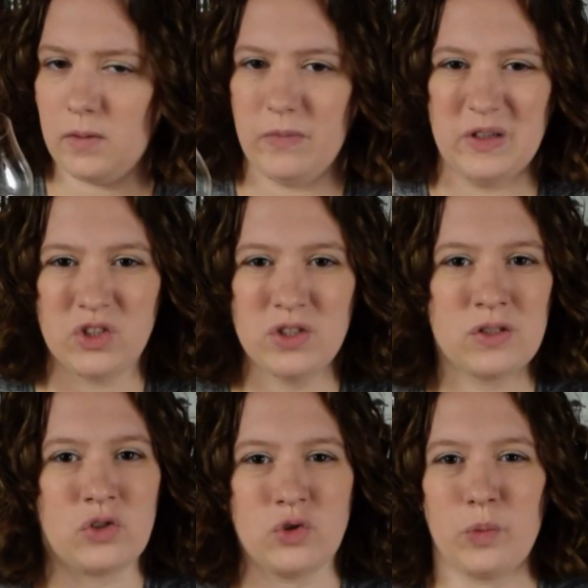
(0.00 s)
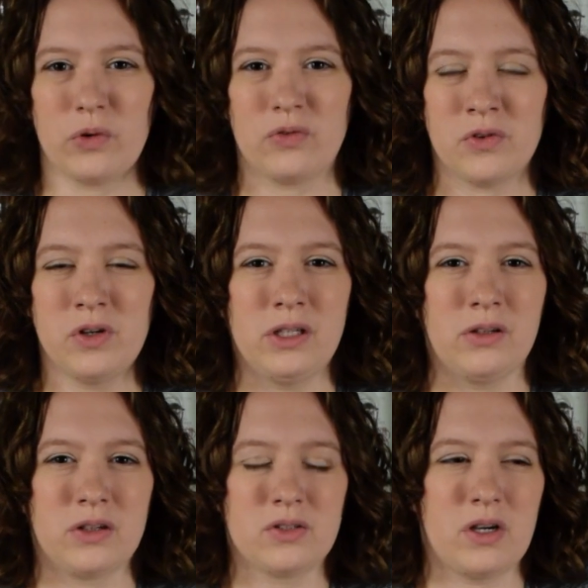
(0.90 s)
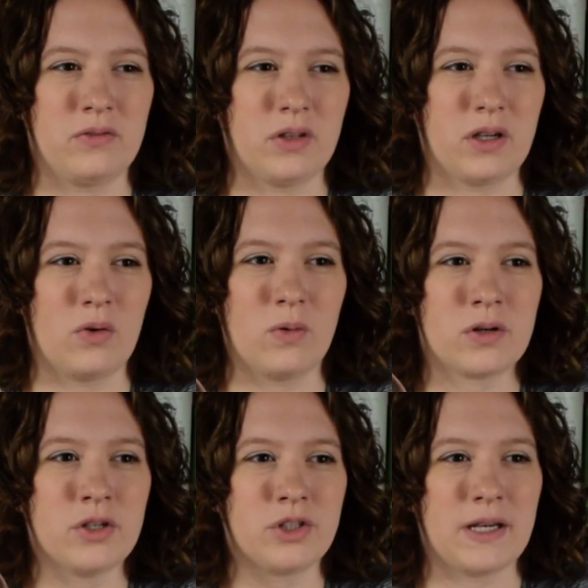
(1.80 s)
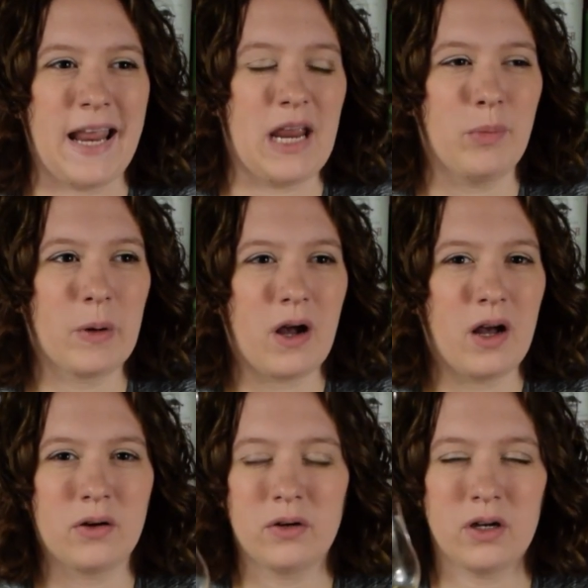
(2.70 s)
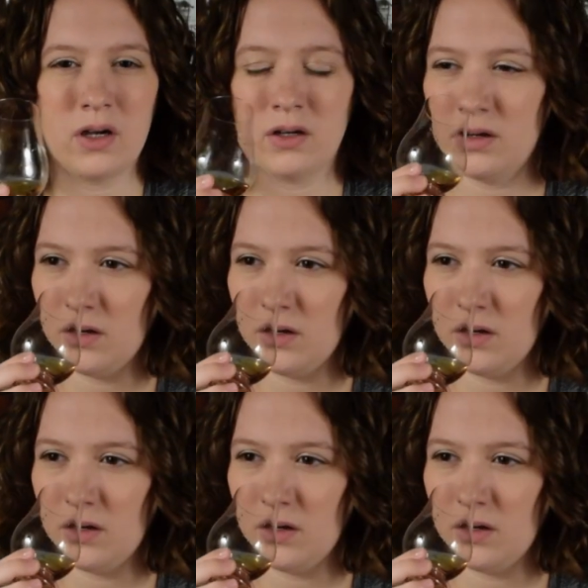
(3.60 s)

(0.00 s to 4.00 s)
It's just super fruity. You also have like orange and apricot going on.